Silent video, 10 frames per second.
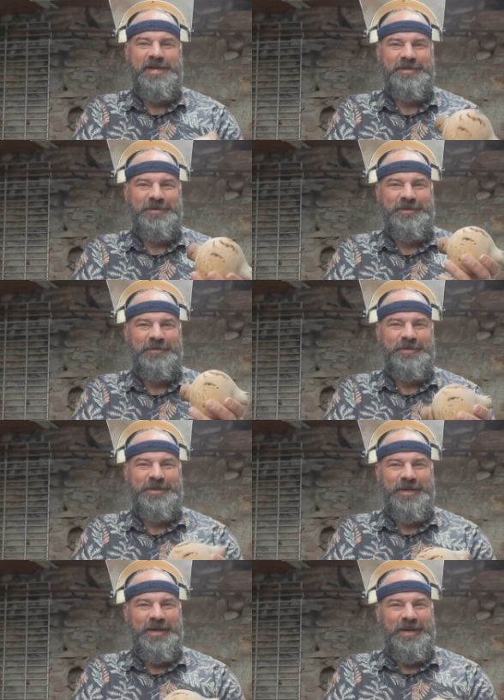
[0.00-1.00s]
So it's always,
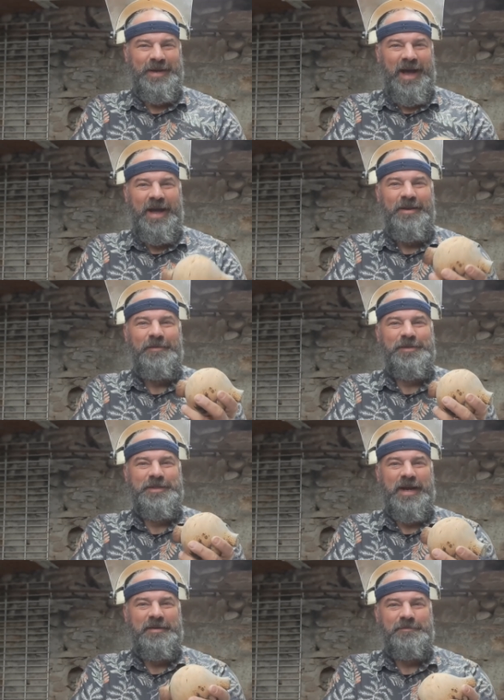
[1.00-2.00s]
I love these
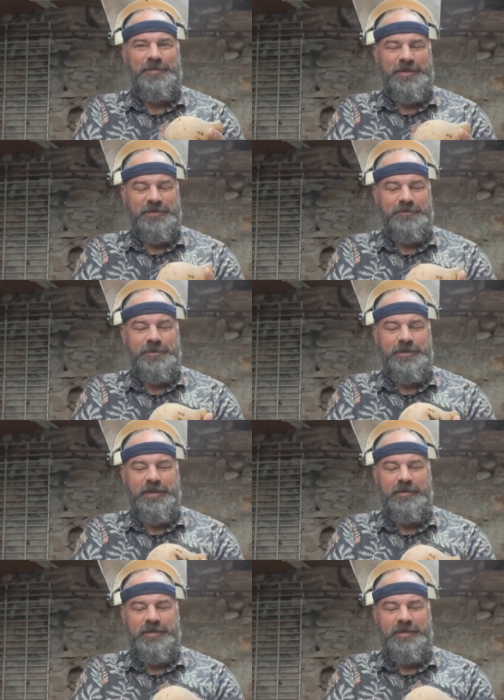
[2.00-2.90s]
kind of pieces of wood. You know,